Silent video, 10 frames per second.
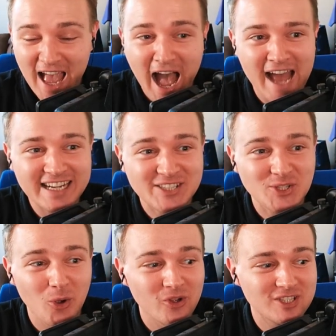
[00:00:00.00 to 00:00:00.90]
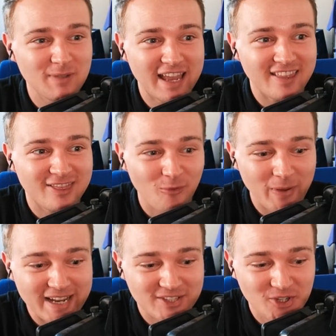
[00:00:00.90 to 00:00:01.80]
And he scored to make it
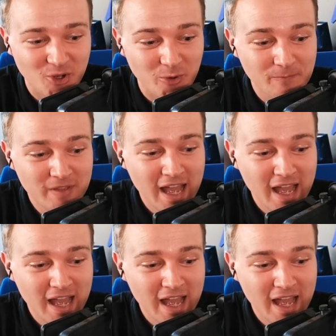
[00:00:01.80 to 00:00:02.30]
3-2.